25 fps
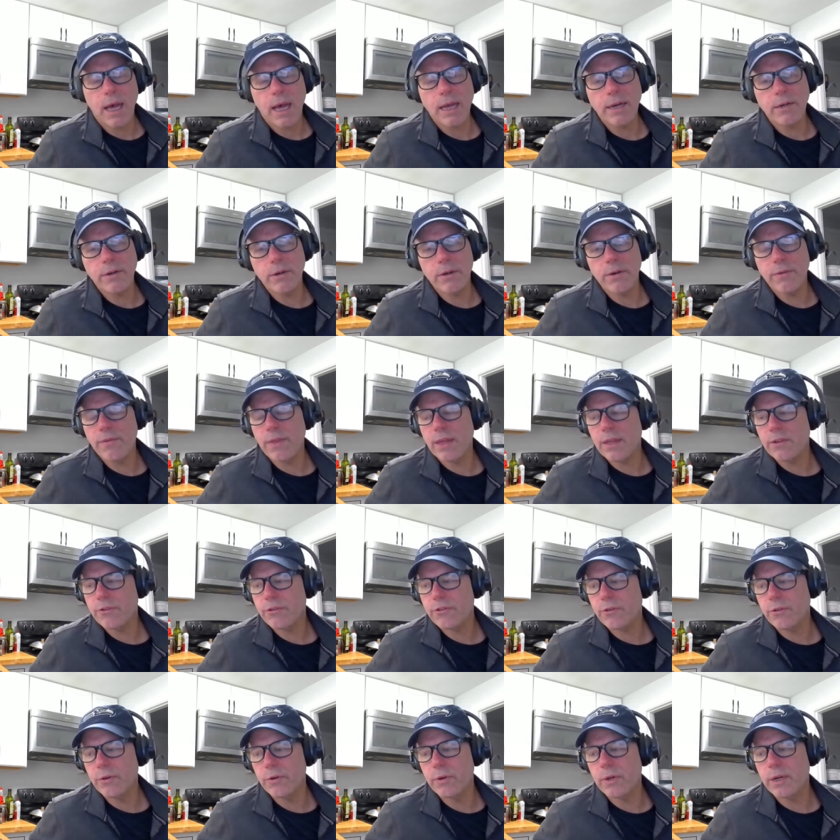I don't know if
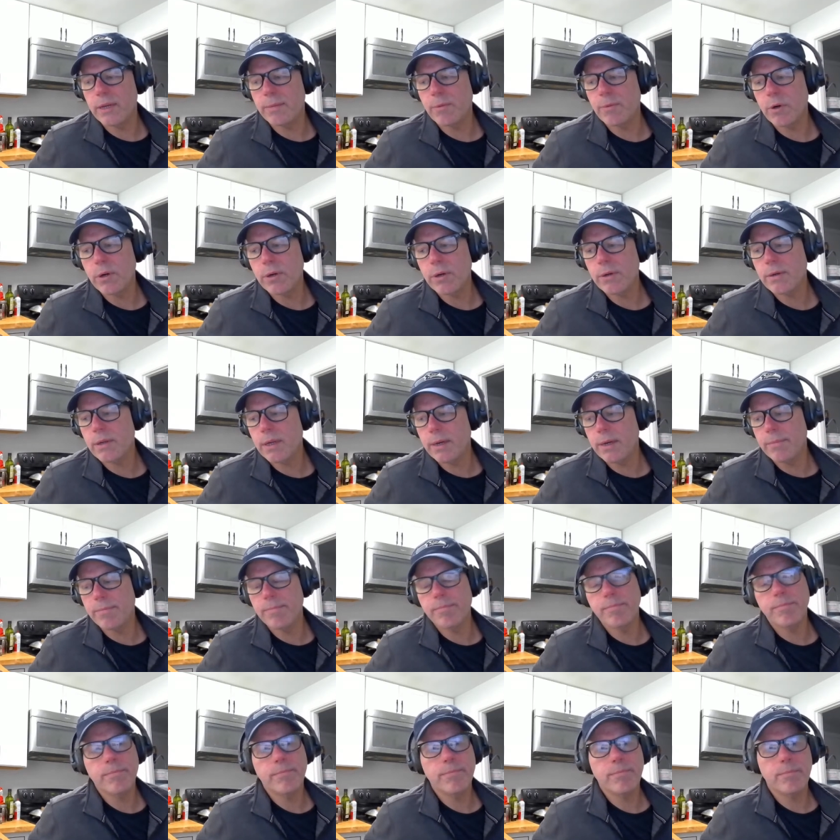that's true anymore,
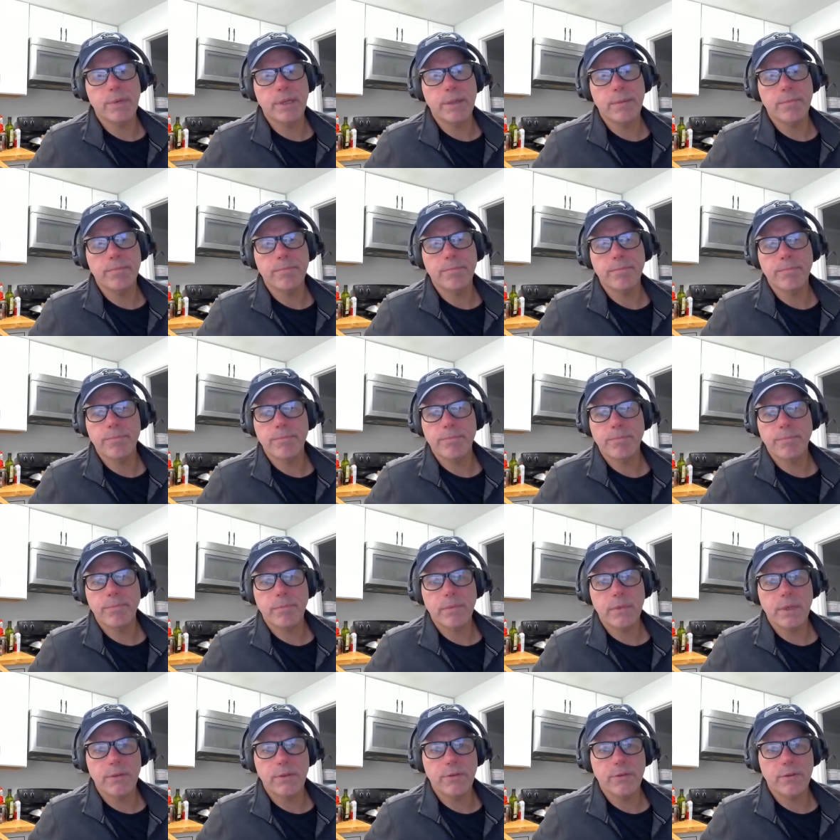but
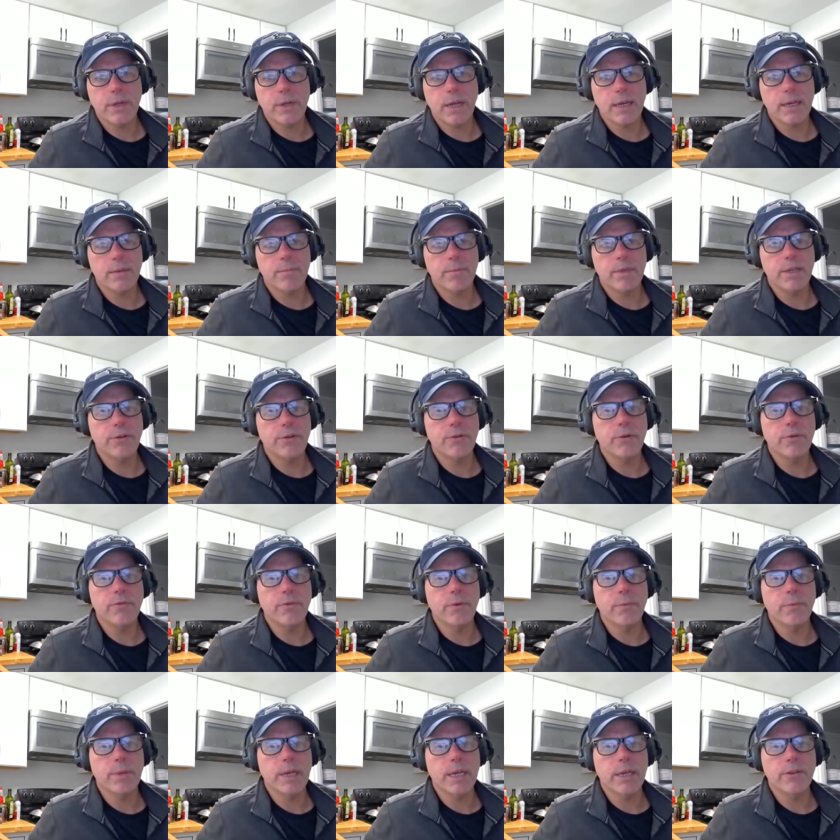it's not going to be true
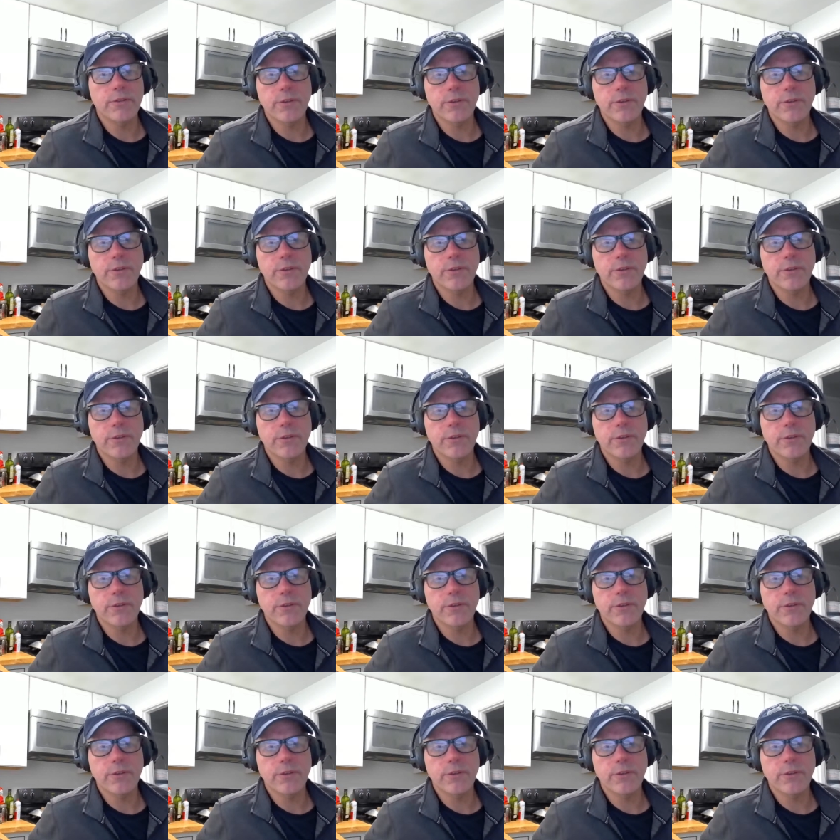for me.